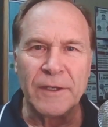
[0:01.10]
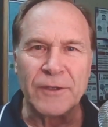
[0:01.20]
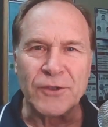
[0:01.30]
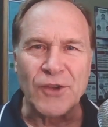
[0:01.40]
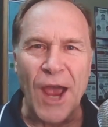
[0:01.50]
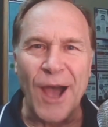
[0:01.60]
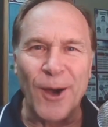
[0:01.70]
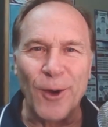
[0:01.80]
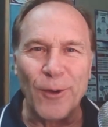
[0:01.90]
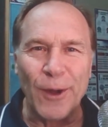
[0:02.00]

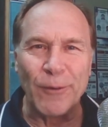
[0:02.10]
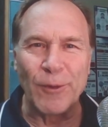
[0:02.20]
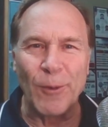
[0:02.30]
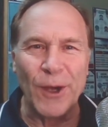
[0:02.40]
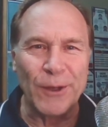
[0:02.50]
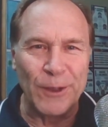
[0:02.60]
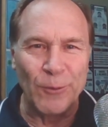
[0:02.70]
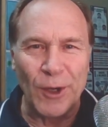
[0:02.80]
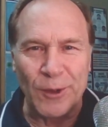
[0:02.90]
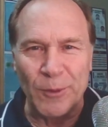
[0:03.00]
Ciao, everyone,
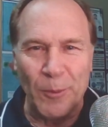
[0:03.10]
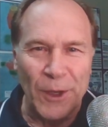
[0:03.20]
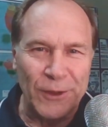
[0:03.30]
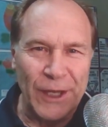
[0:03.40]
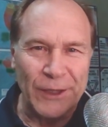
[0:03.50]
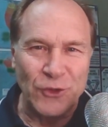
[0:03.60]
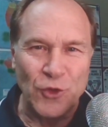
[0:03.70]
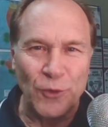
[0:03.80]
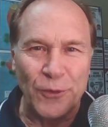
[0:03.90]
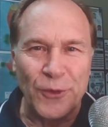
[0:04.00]
and welcome to Monday,
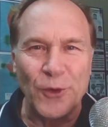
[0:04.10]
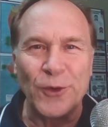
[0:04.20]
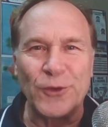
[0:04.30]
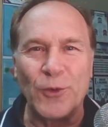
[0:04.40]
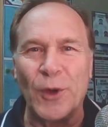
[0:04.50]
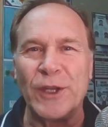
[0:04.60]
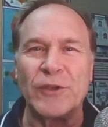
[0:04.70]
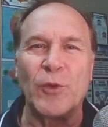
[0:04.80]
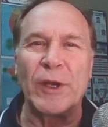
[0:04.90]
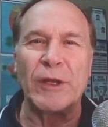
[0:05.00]
June 3rd,
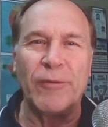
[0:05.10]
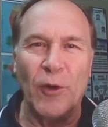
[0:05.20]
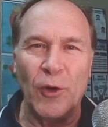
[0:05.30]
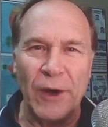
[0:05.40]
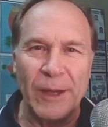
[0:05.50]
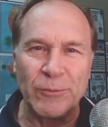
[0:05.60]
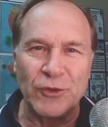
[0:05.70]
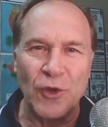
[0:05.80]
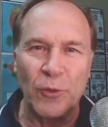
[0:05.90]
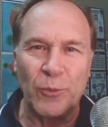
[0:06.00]
2024. I'm
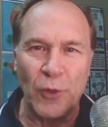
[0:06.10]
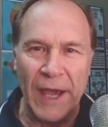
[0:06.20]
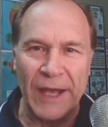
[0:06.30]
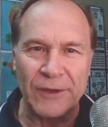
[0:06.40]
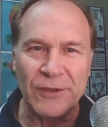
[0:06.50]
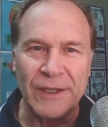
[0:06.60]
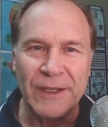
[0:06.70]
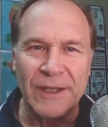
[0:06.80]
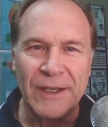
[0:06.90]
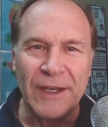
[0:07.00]
Joe Pratt,
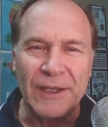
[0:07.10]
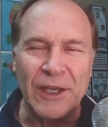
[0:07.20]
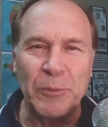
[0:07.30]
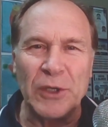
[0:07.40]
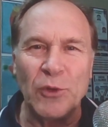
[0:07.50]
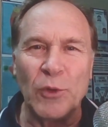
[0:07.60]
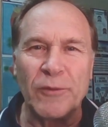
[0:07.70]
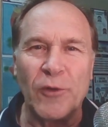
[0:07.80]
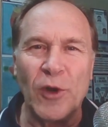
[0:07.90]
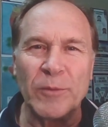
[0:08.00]
keeping you
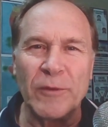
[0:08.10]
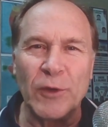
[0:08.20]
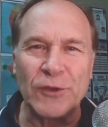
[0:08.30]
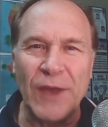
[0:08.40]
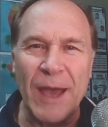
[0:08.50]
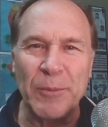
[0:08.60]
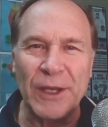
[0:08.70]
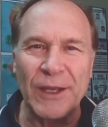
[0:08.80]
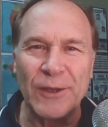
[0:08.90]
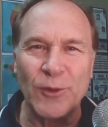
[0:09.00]
informed of what's
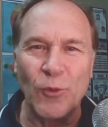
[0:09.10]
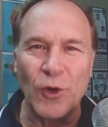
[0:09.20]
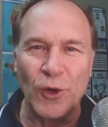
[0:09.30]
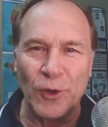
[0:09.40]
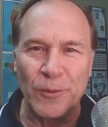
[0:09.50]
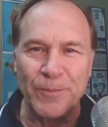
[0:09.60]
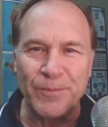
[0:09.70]
happening in the world.